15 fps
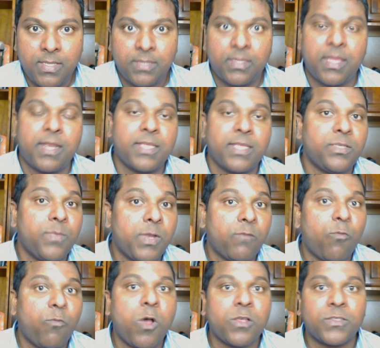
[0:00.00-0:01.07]
the
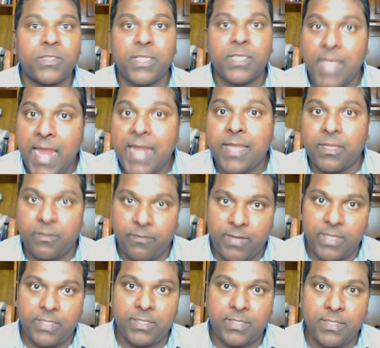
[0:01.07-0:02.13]
regimen was
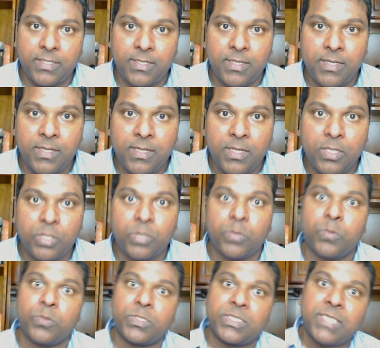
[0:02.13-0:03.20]
inadequate
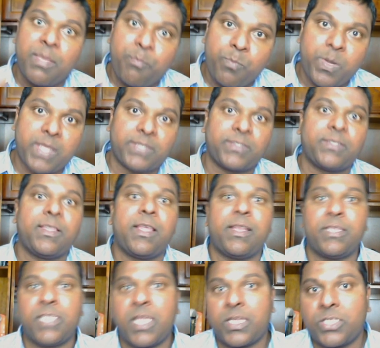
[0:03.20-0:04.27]
to suppress the
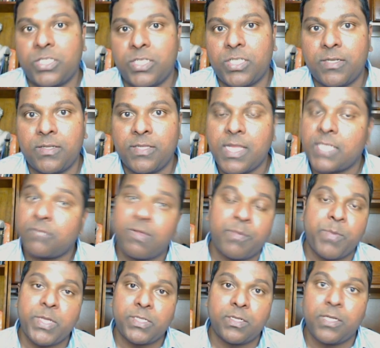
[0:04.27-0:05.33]
rejection. That's why
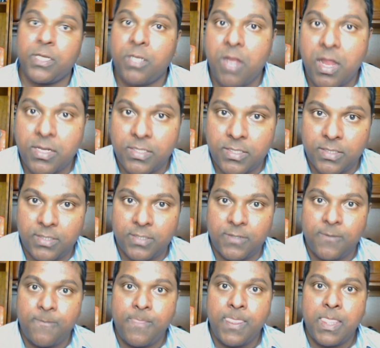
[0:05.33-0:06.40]
patient did not uh,
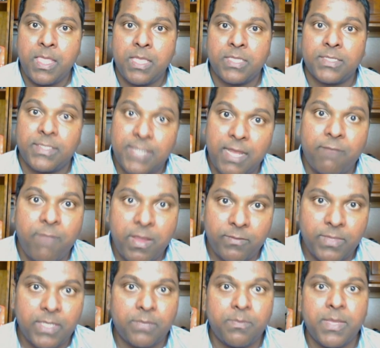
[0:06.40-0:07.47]

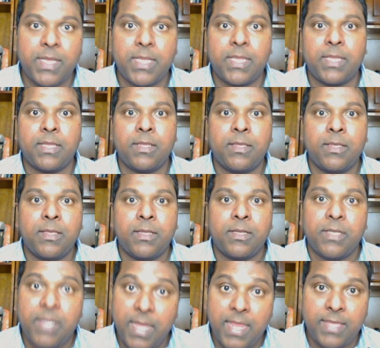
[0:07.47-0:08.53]
survive that many
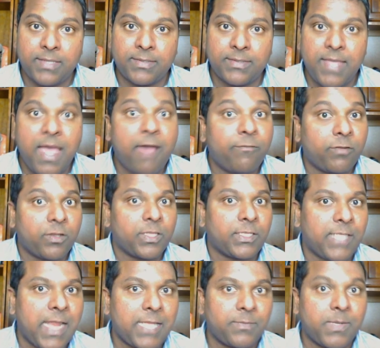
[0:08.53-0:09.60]
days after the
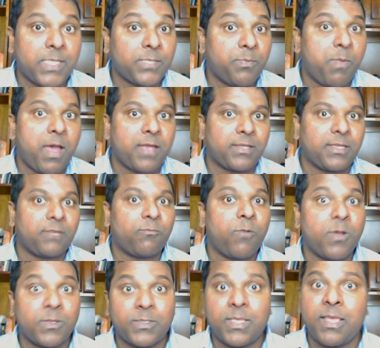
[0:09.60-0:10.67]
transplants, but it
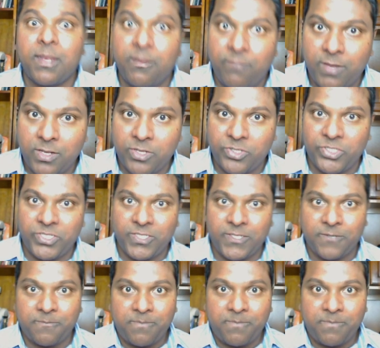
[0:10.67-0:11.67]
was a revolution.